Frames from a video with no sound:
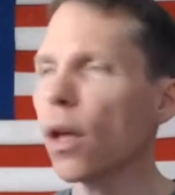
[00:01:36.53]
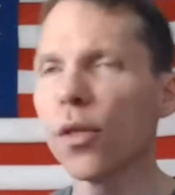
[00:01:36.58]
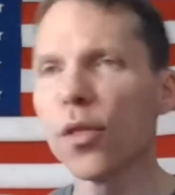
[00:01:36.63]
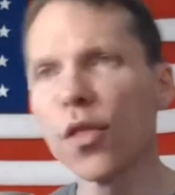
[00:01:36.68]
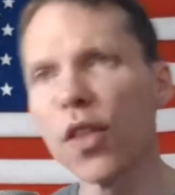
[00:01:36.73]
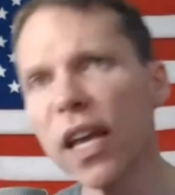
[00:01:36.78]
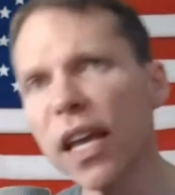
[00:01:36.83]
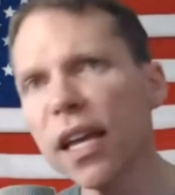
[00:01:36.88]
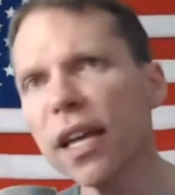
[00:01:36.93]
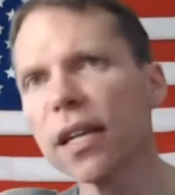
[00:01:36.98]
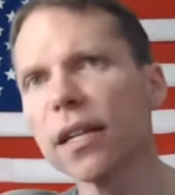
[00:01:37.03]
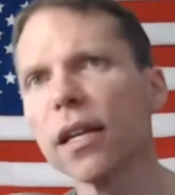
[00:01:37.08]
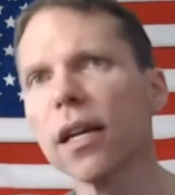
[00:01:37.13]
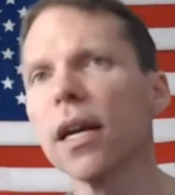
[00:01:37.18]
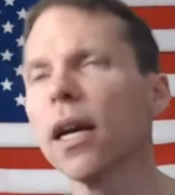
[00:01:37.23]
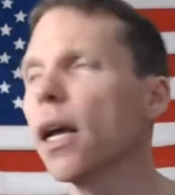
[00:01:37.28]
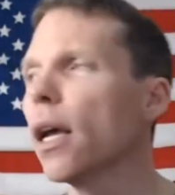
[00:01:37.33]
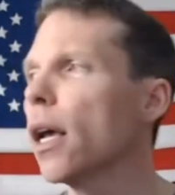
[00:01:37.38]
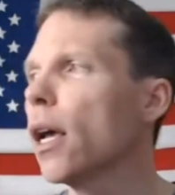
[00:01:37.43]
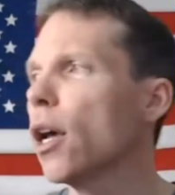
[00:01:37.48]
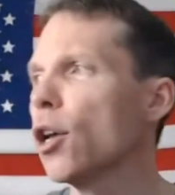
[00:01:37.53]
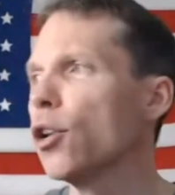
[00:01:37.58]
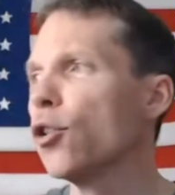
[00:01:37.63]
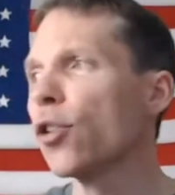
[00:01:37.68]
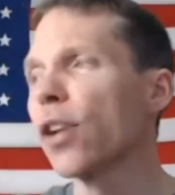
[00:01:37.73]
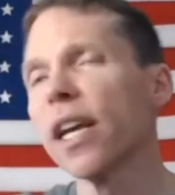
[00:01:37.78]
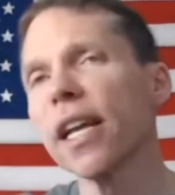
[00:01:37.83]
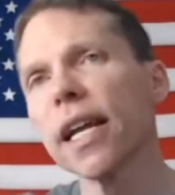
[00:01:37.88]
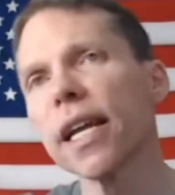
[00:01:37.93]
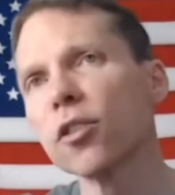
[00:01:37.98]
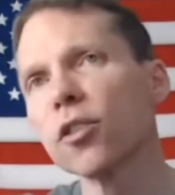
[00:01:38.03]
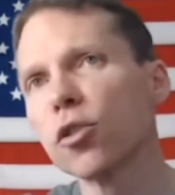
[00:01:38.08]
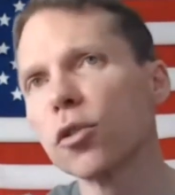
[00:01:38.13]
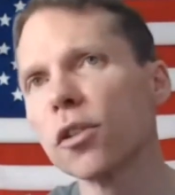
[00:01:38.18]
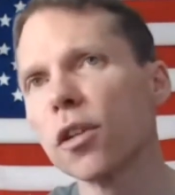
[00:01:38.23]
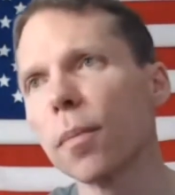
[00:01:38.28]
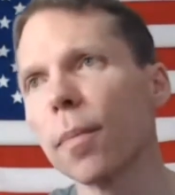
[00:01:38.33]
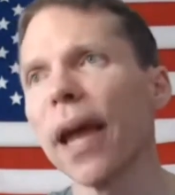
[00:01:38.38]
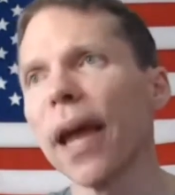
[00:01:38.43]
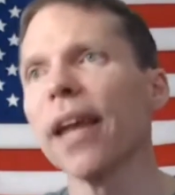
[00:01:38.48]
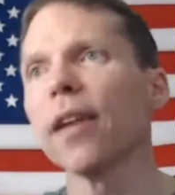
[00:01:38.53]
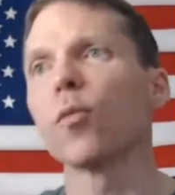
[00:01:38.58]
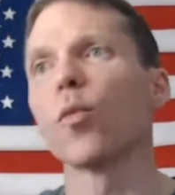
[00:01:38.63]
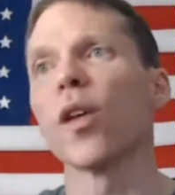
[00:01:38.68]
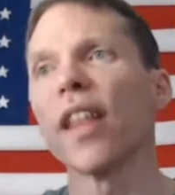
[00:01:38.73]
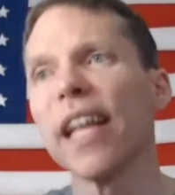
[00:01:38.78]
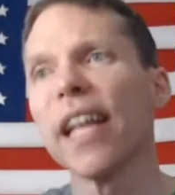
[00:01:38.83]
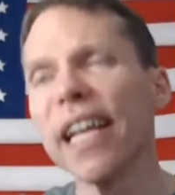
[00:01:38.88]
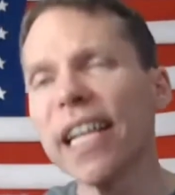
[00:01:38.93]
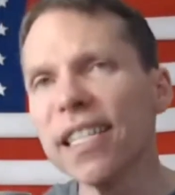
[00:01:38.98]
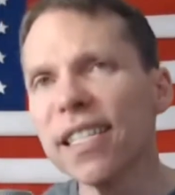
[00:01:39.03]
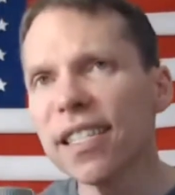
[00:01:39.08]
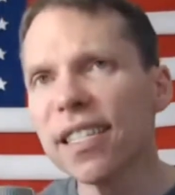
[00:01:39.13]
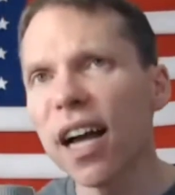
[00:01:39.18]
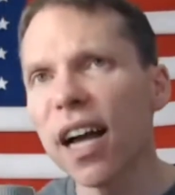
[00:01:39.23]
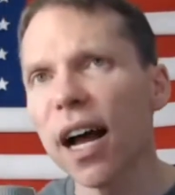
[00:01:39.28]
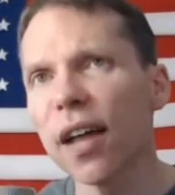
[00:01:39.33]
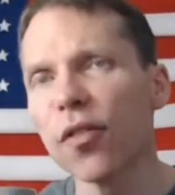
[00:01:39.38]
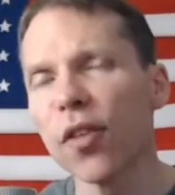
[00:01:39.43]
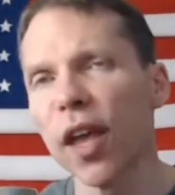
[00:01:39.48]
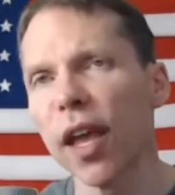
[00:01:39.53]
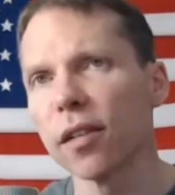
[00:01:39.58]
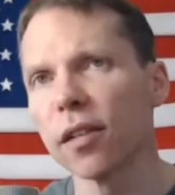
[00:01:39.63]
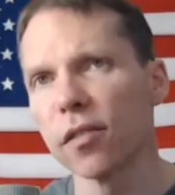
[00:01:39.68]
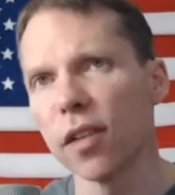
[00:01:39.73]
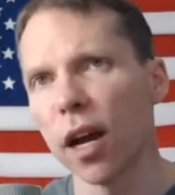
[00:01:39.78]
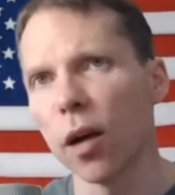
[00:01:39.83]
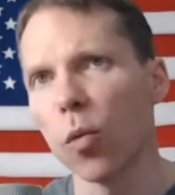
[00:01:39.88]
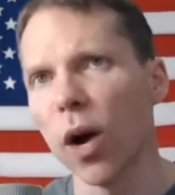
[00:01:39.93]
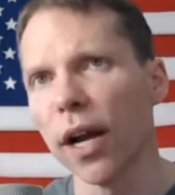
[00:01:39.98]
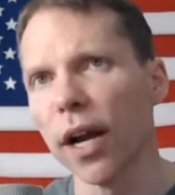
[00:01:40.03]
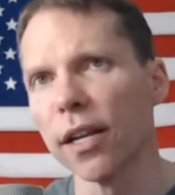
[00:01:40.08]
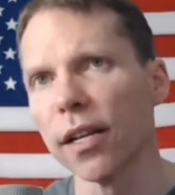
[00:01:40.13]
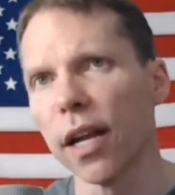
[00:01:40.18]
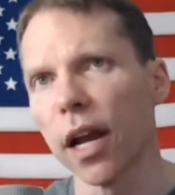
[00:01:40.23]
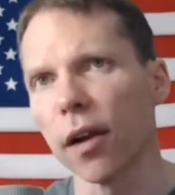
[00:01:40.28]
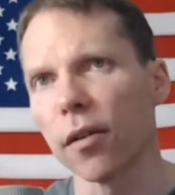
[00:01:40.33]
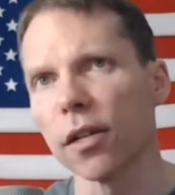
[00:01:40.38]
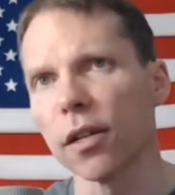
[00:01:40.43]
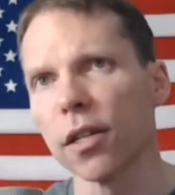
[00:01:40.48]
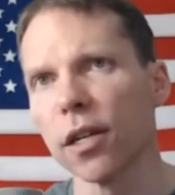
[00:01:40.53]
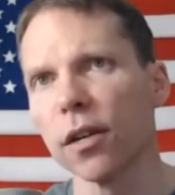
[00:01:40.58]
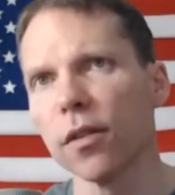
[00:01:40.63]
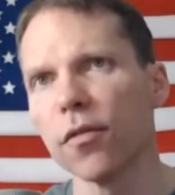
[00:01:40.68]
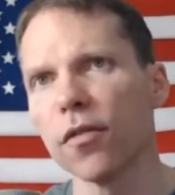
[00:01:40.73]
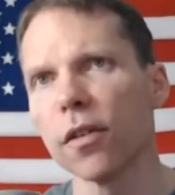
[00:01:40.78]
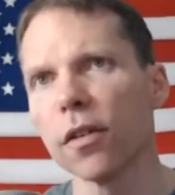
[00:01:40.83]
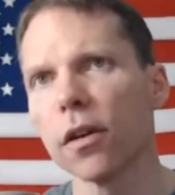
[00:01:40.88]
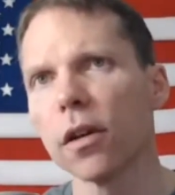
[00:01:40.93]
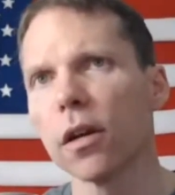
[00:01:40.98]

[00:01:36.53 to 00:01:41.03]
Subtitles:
Then you're getting into a debate inside the anti-white narrative